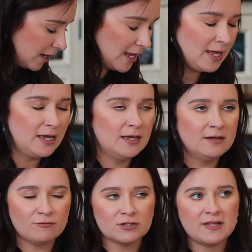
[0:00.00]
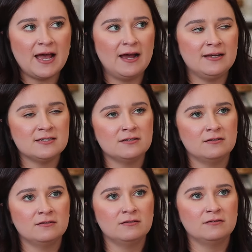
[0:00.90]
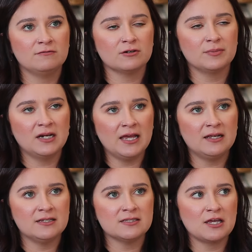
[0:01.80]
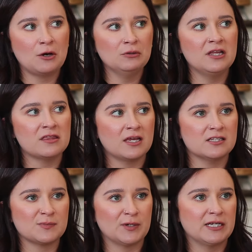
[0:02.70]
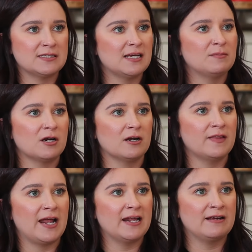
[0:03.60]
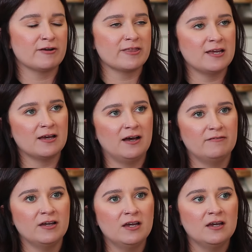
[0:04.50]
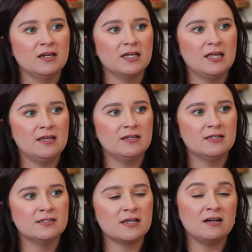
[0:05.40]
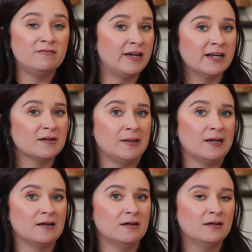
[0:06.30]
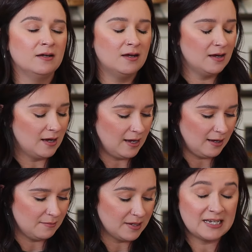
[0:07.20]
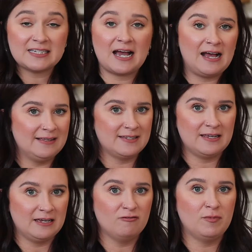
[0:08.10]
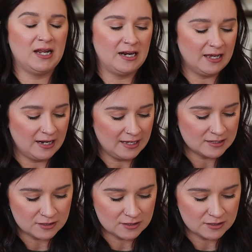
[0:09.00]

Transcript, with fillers: And for that, for bananas, the only thing in spring and summer that I could ever think of is Havana Cabana uh, because that has a hint of banana in it.